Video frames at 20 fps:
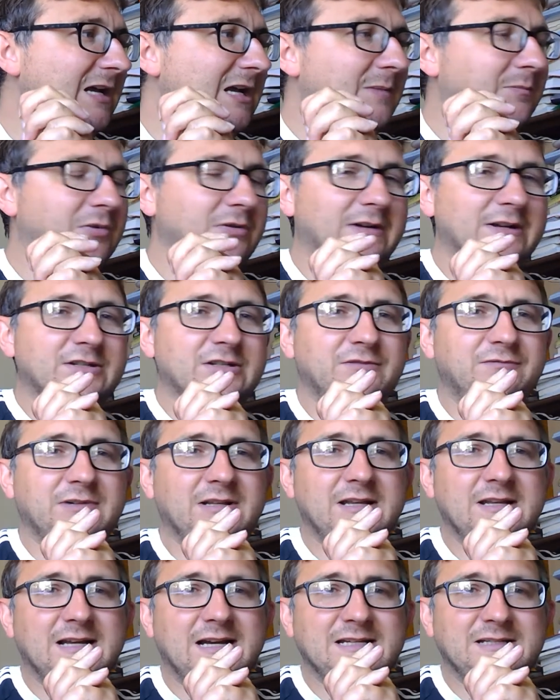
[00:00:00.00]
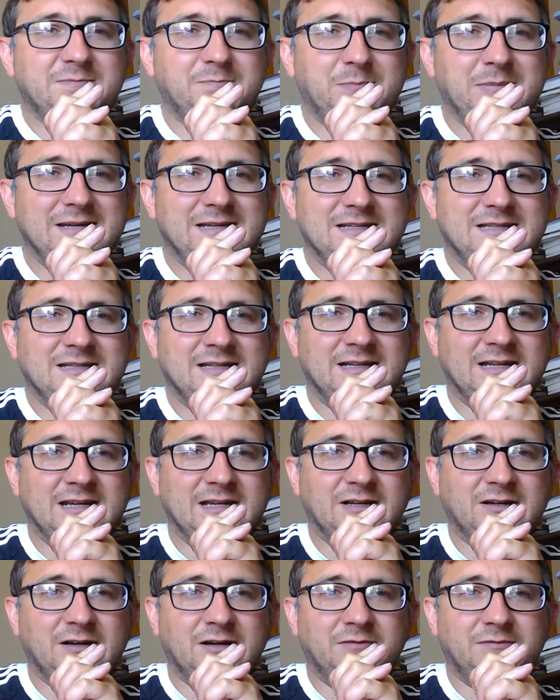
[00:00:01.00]
But there are some really nice bits in
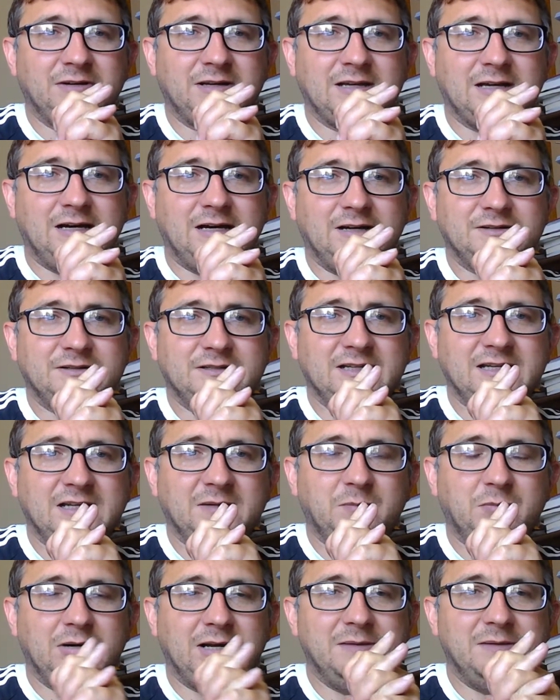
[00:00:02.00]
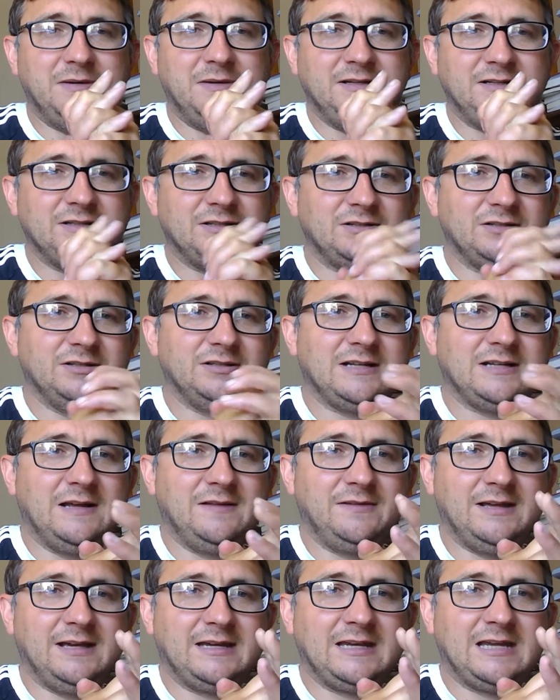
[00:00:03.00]
here regarding prime ministers
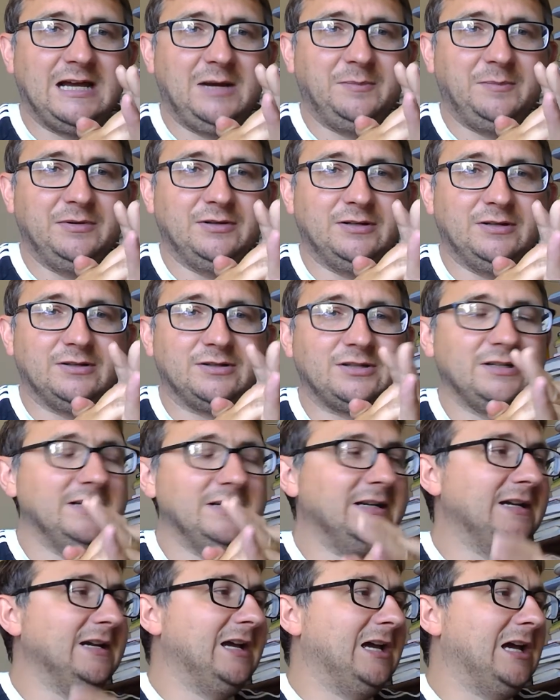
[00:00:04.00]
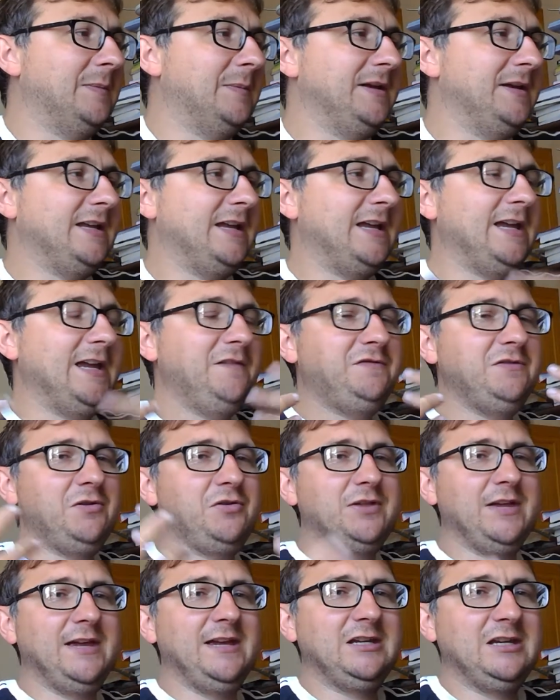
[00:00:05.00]
and their cabinet. I mean, if you
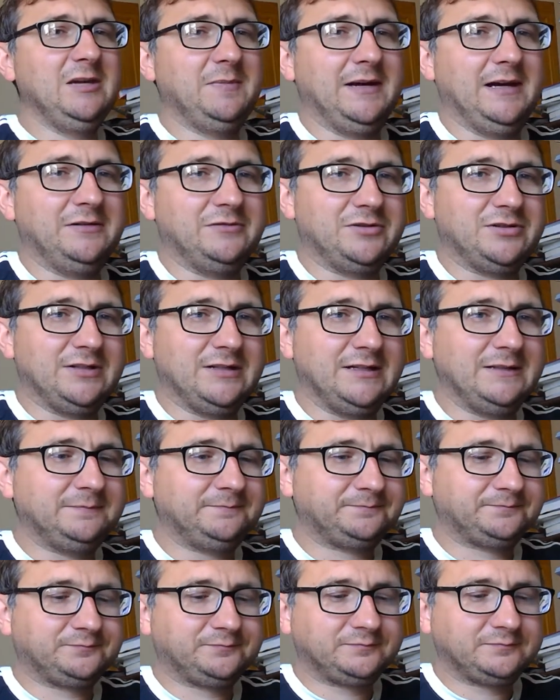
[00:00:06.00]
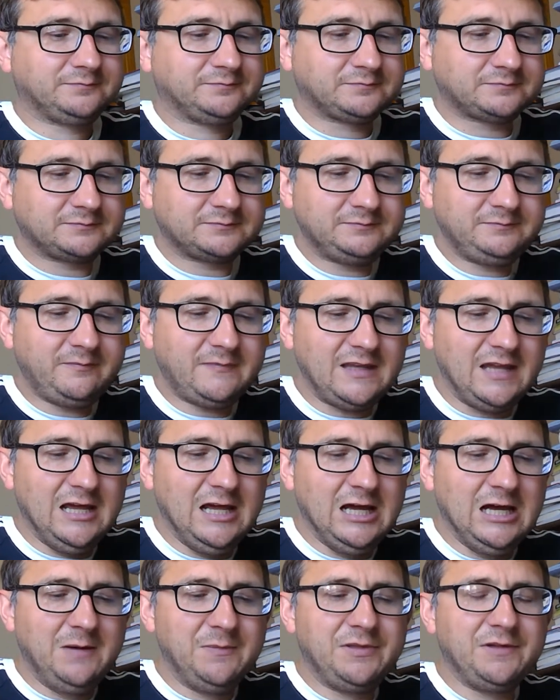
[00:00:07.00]
think about it,
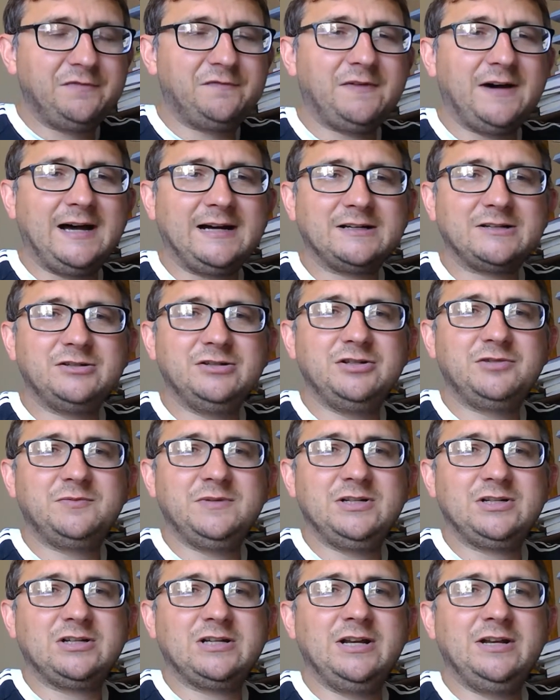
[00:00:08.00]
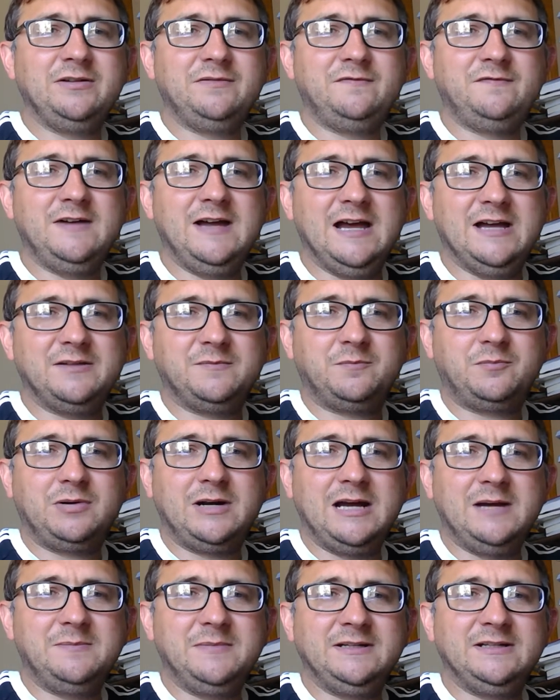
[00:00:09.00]
the factors which can affect
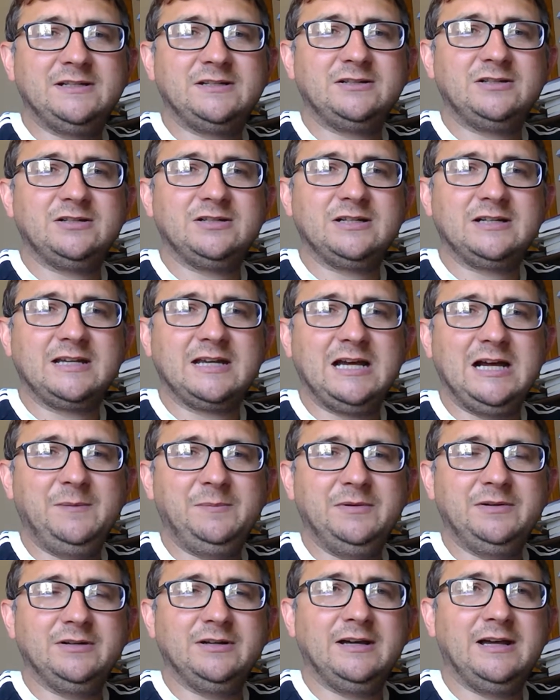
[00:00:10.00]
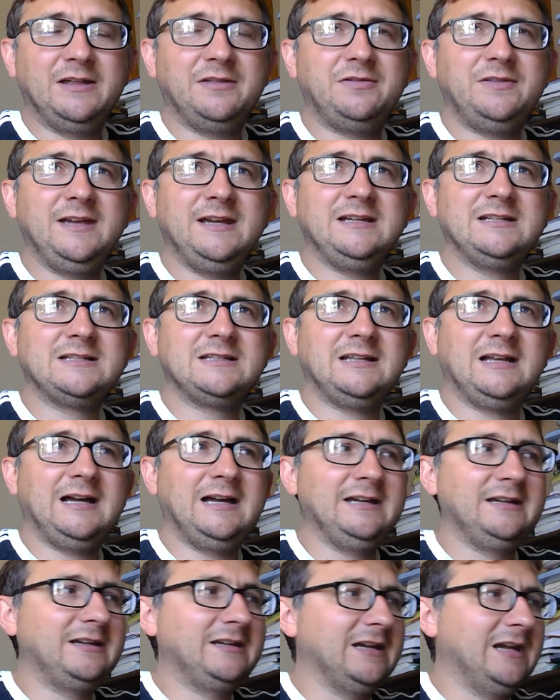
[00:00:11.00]
prime ministers and cabinet are things
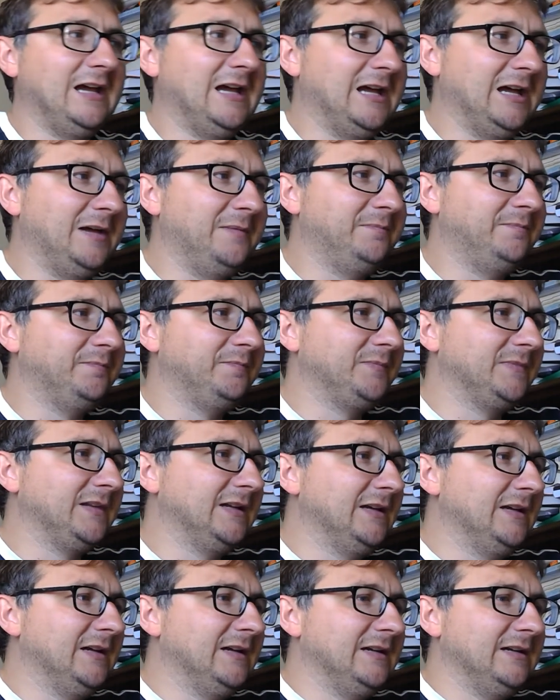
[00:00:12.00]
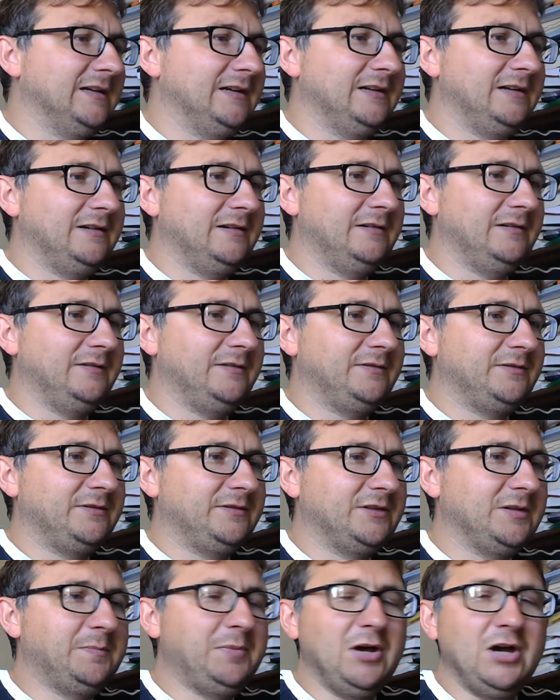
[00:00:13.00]
like
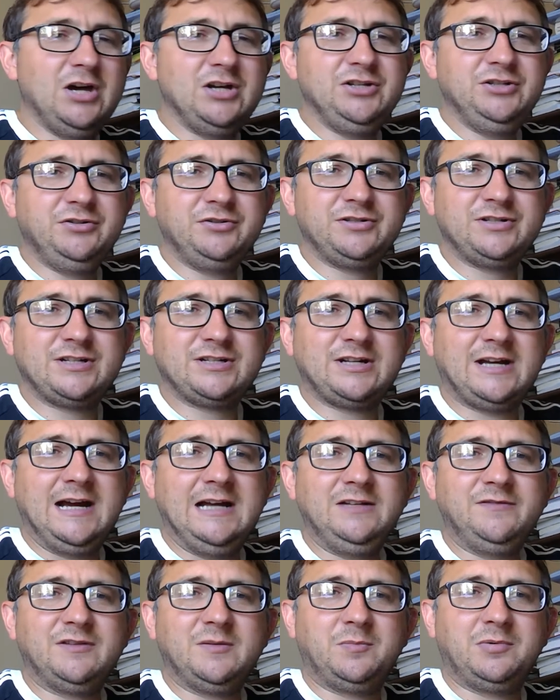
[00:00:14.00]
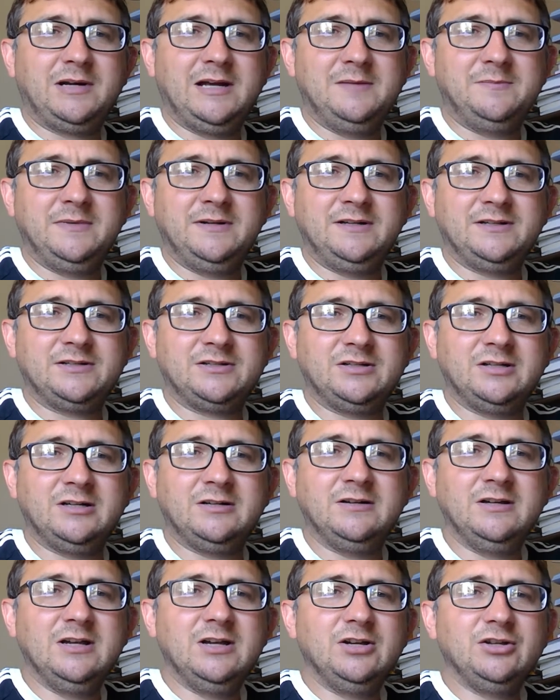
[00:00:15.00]
the personal style of the prime
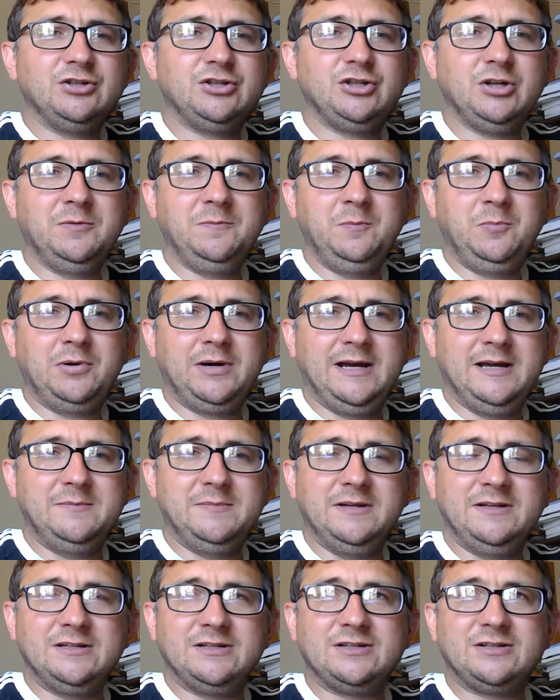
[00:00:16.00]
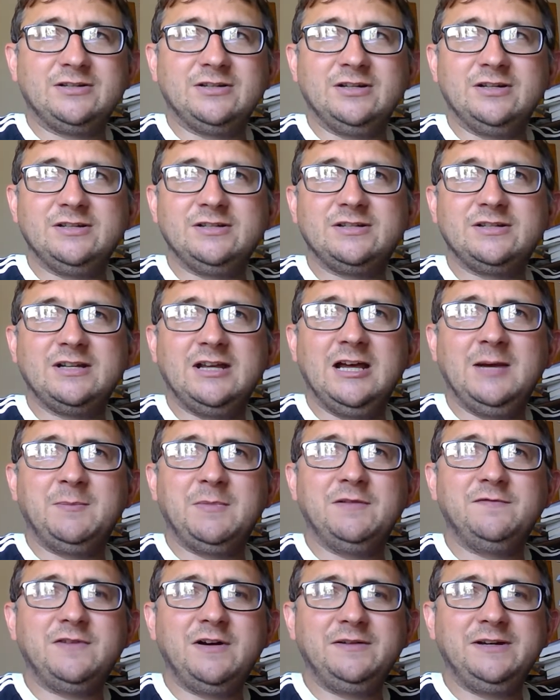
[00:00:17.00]
minister. Some prime ministers
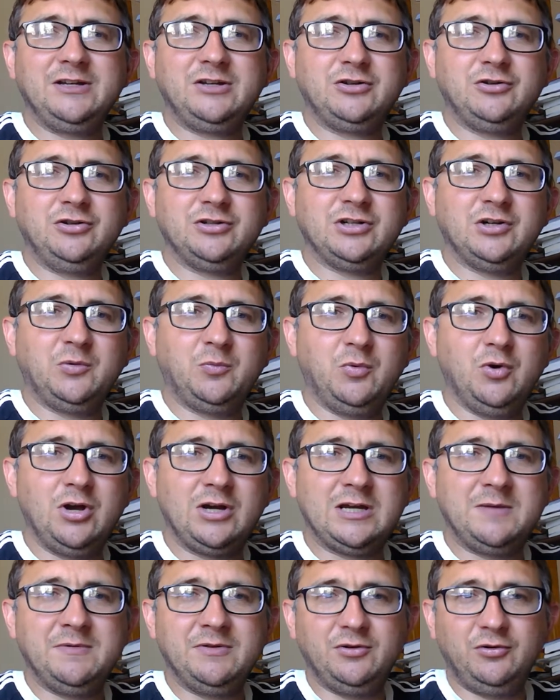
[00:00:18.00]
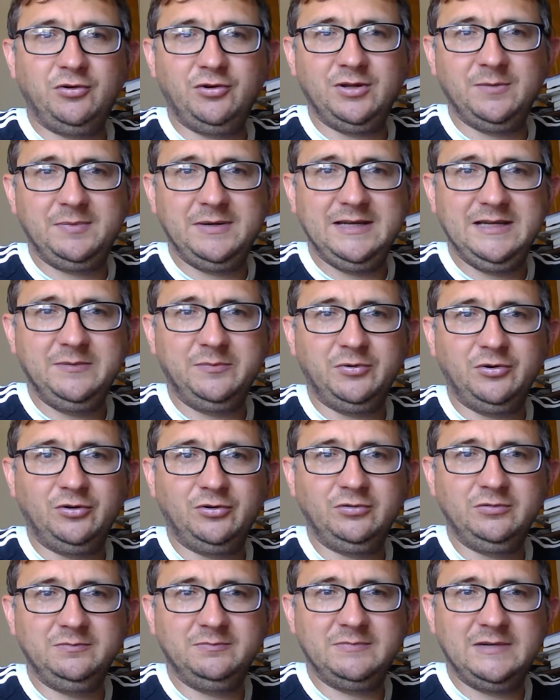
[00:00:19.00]
are very good at working with other
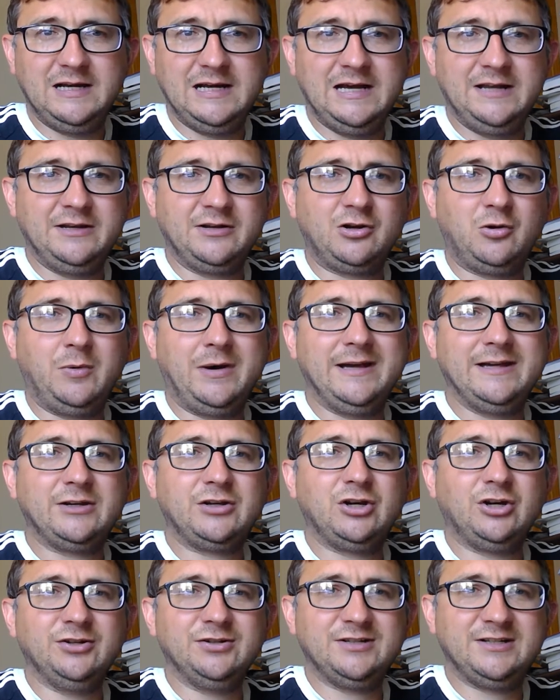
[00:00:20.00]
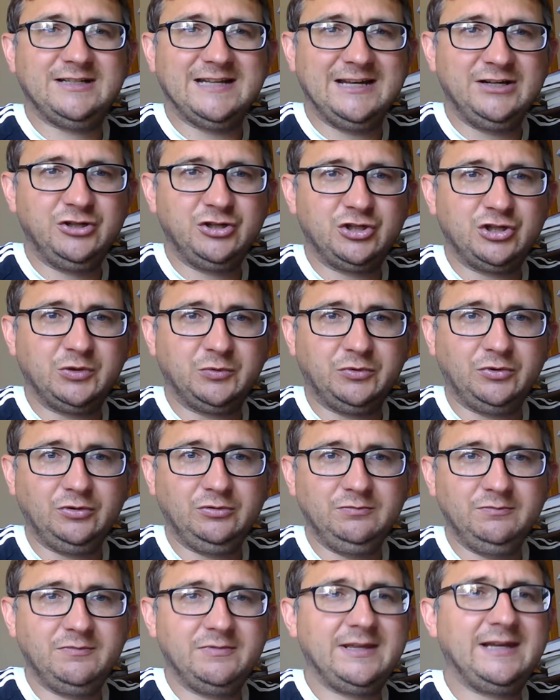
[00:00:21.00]
people and are quite
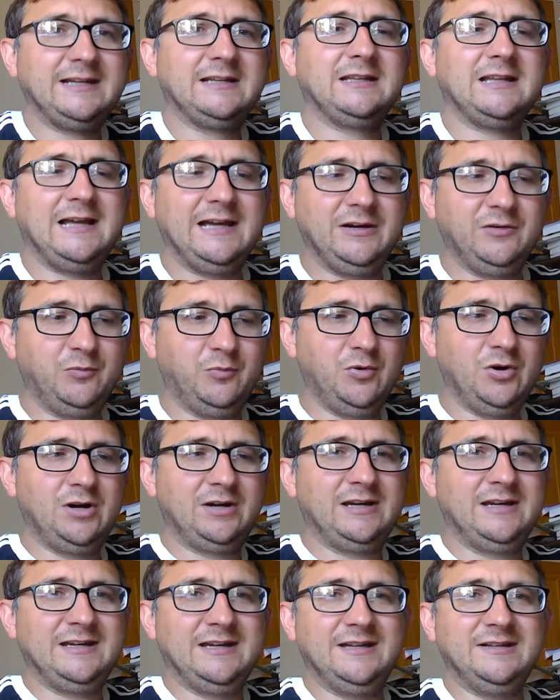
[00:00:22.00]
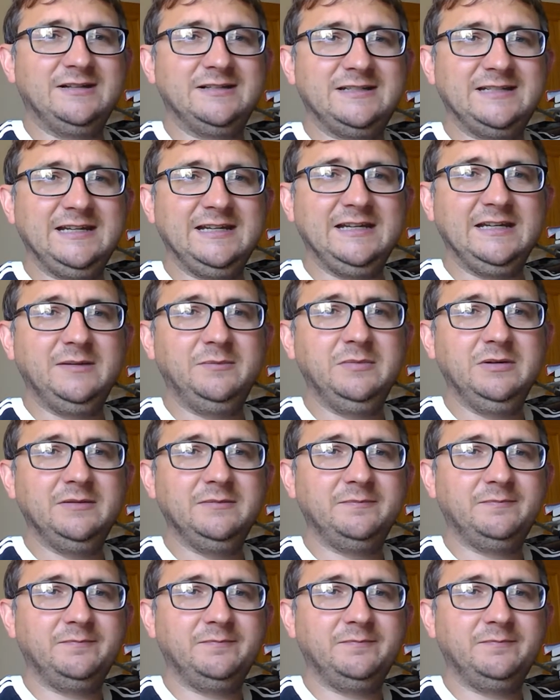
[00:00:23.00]
consensual. They like working in a team.